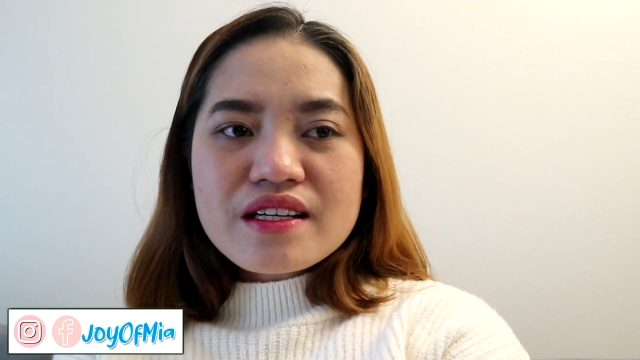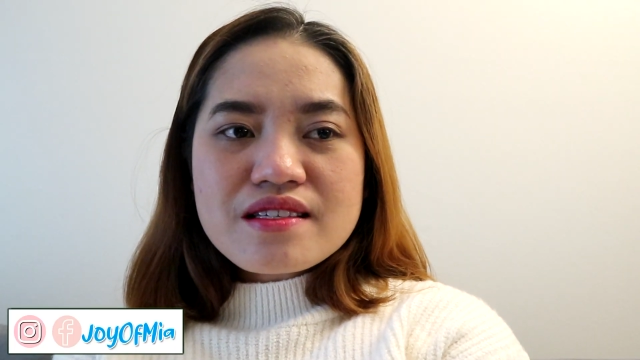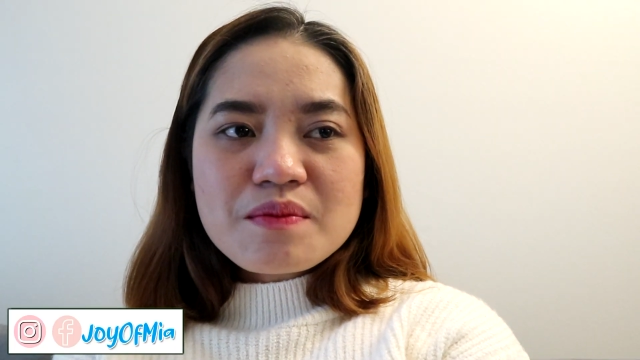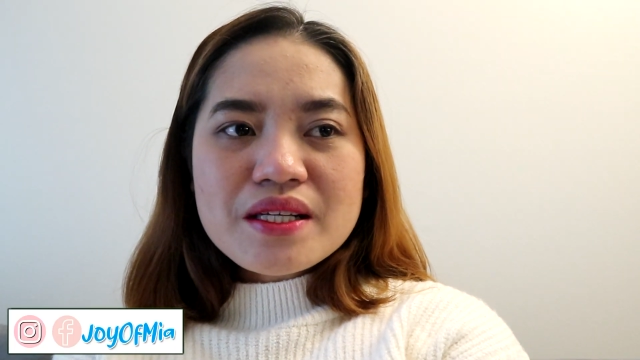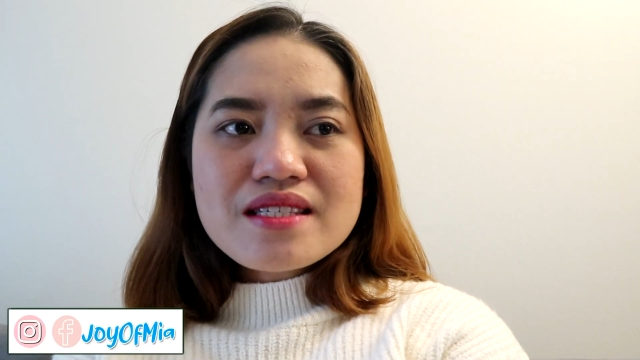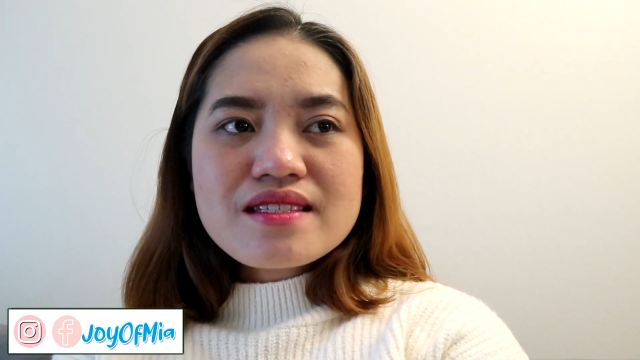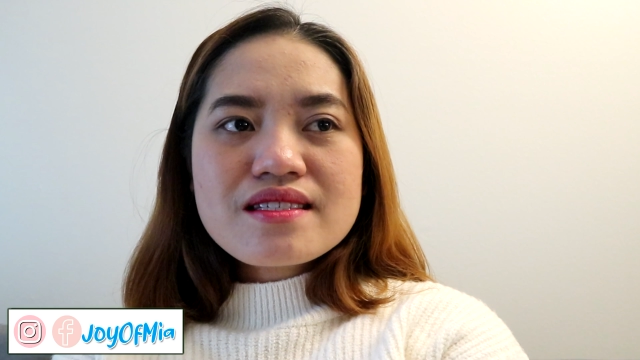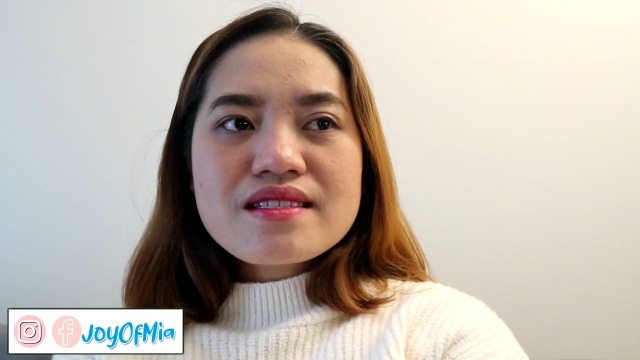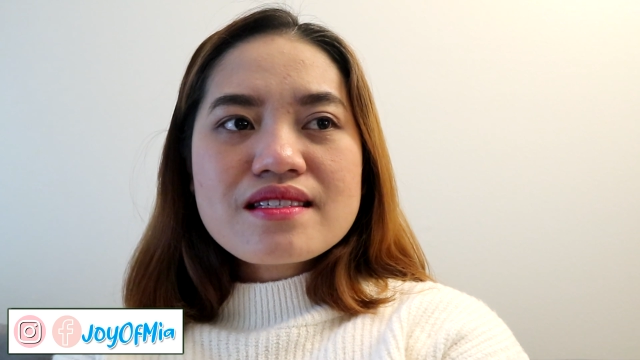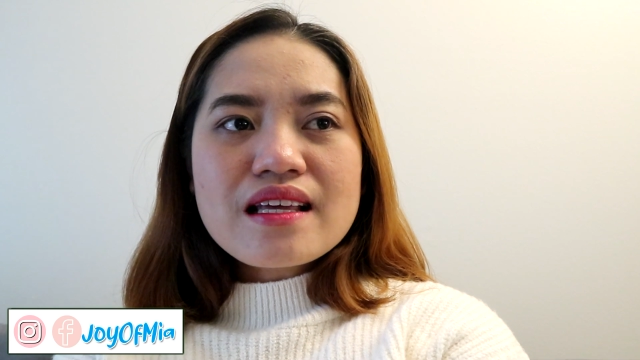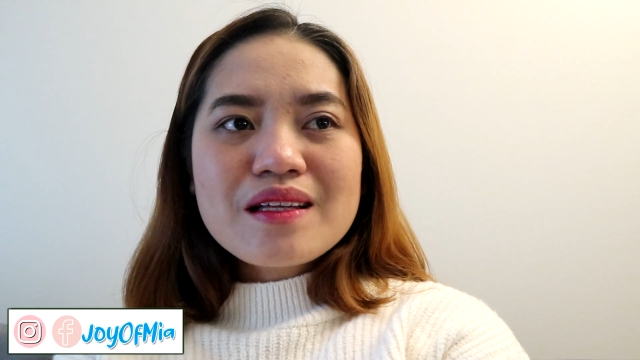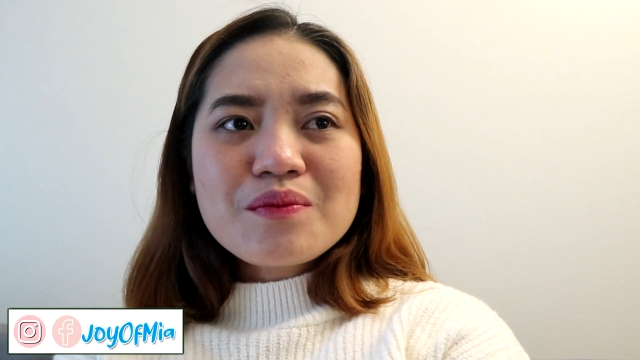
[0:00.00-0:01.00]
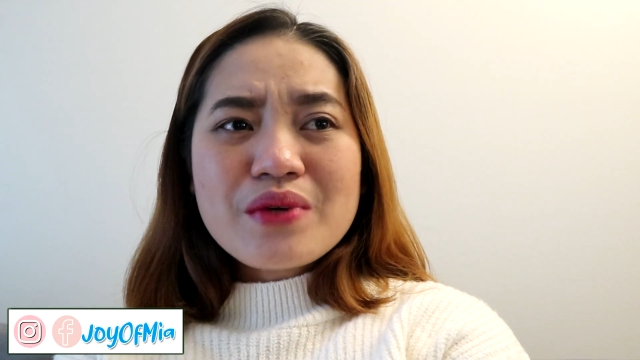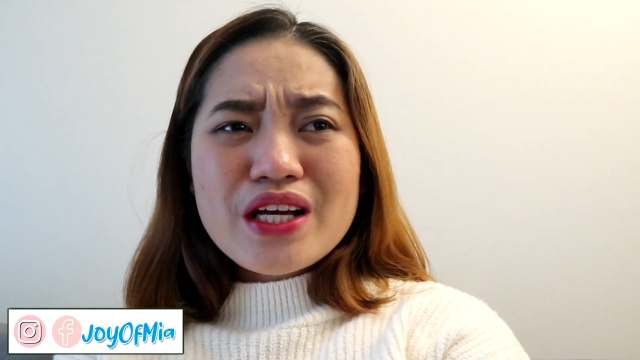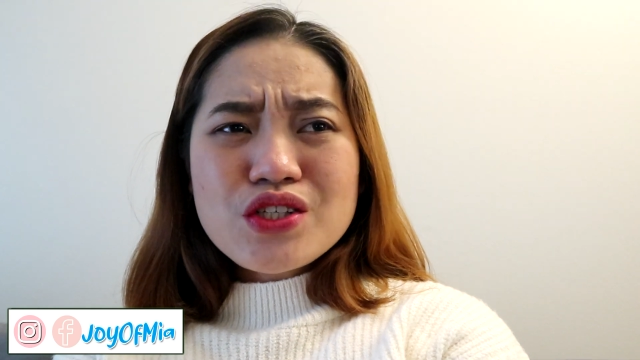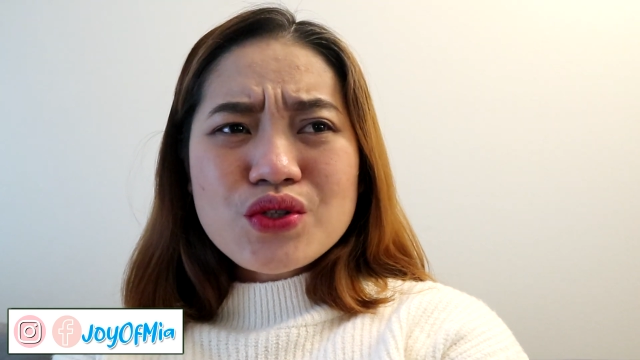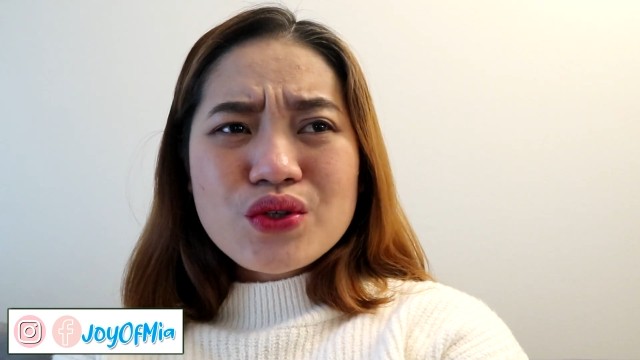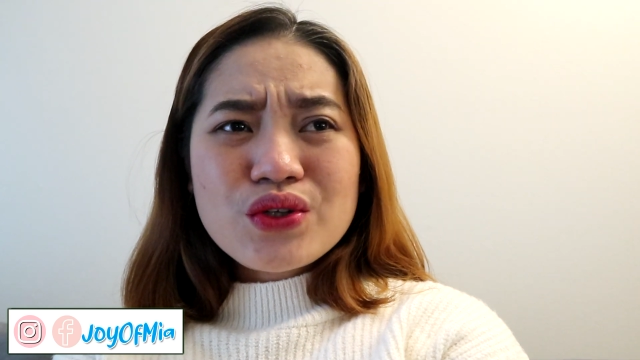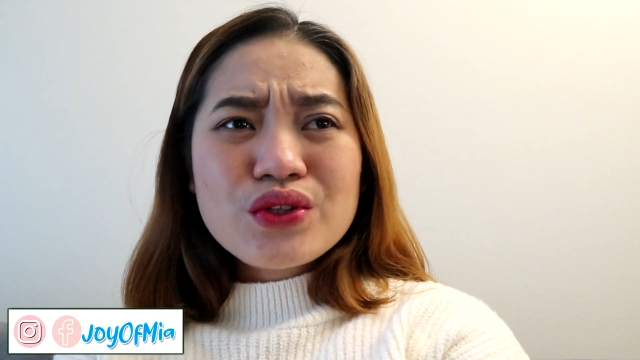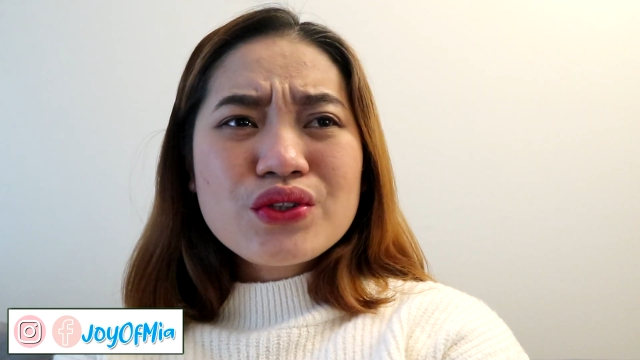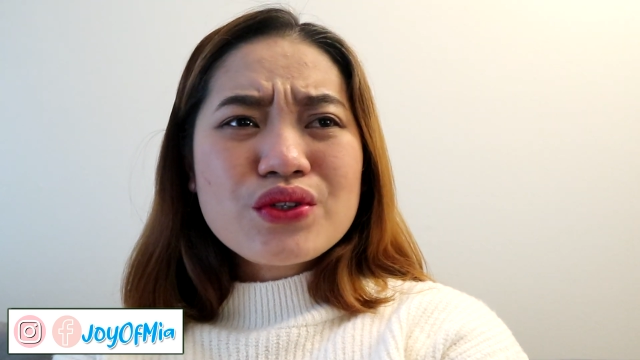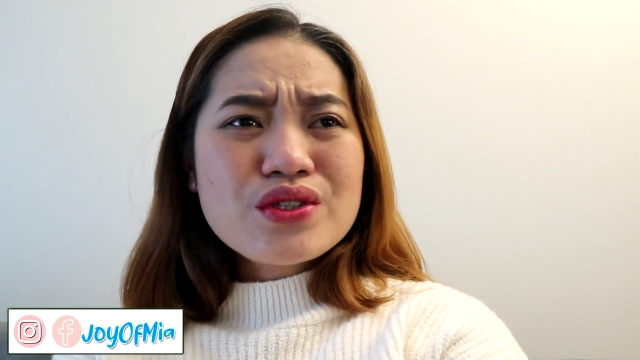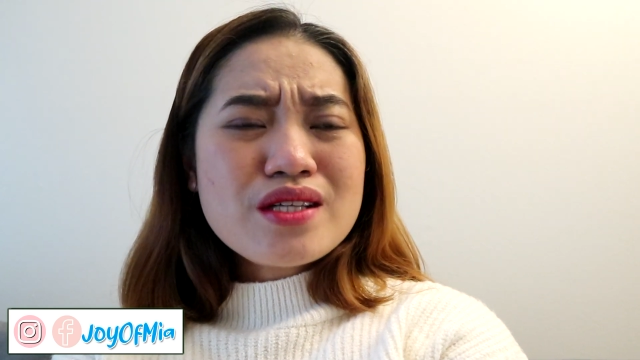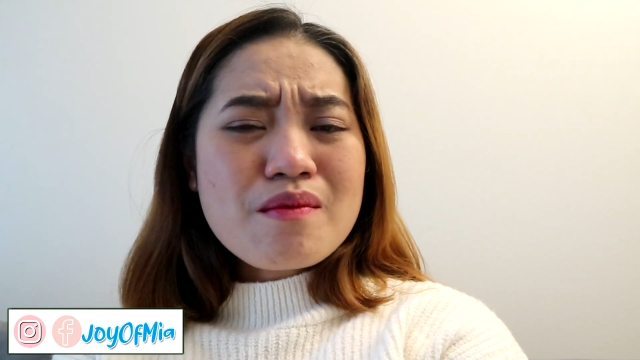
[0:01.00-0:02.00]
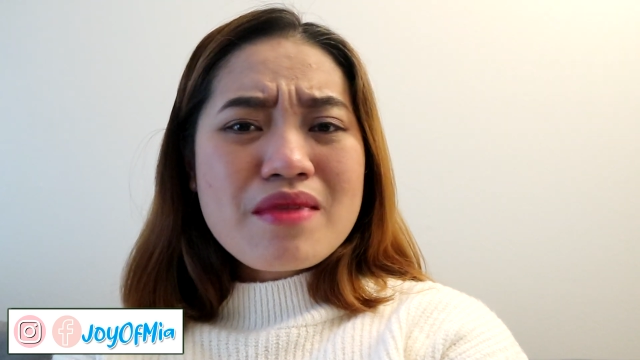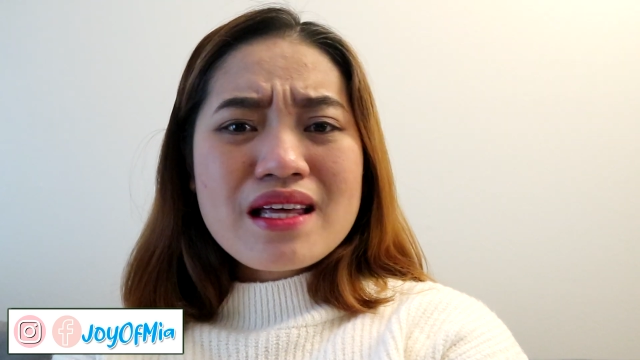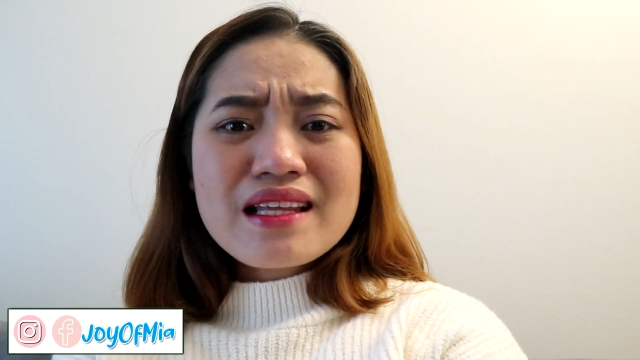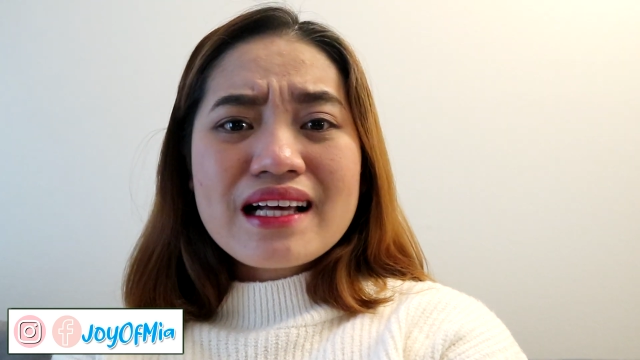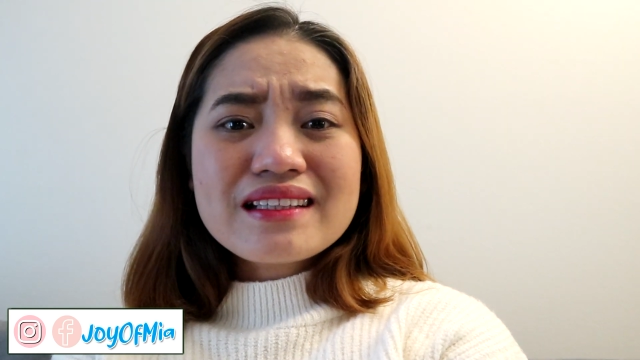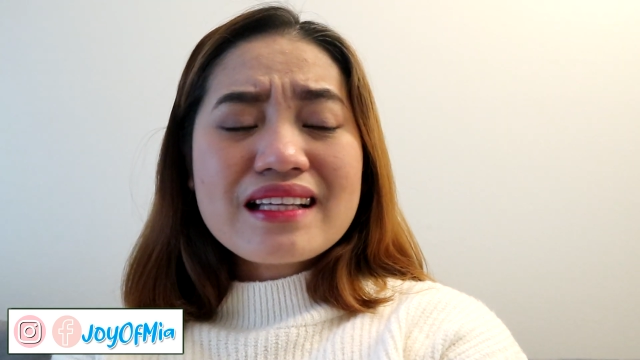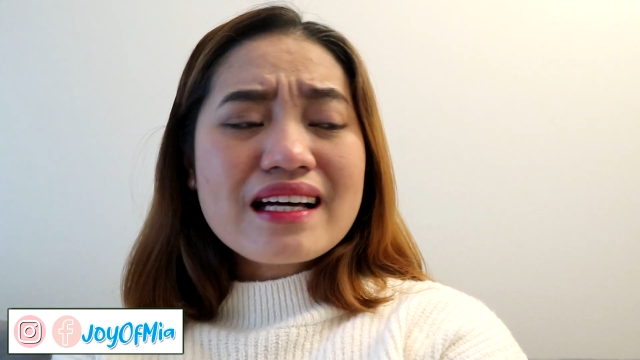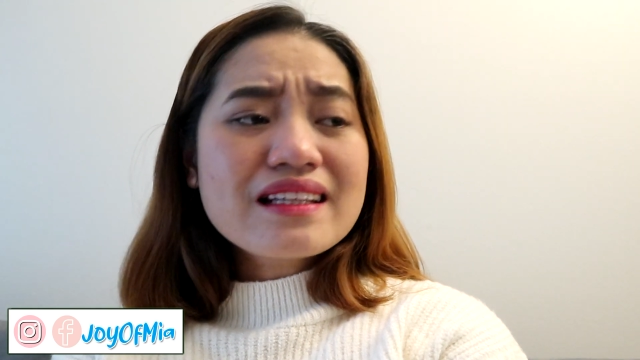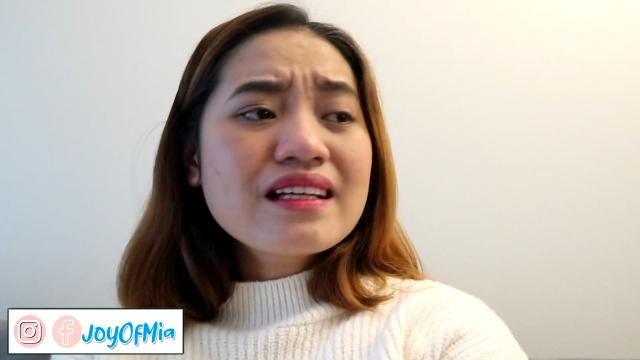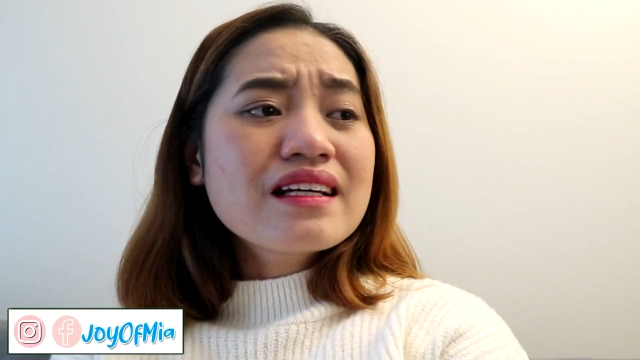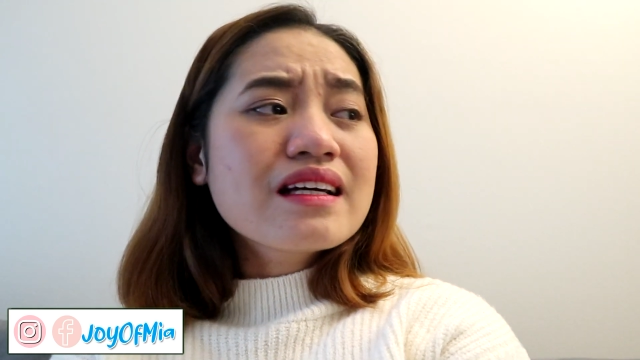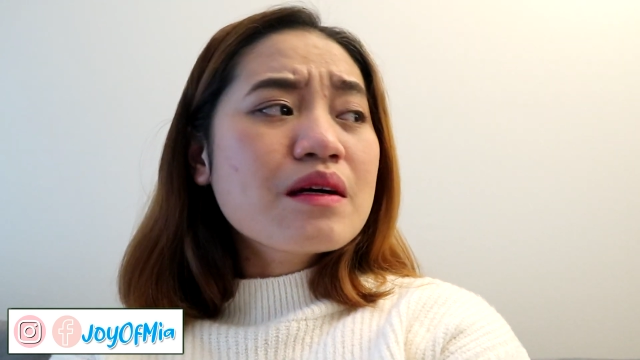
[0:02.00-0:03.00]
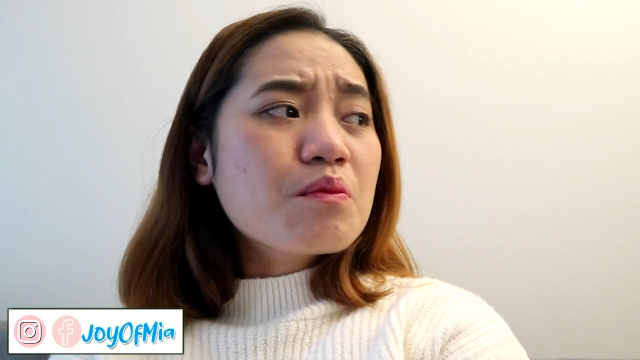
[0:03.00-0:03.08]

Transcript: Christmas celebration or something like that.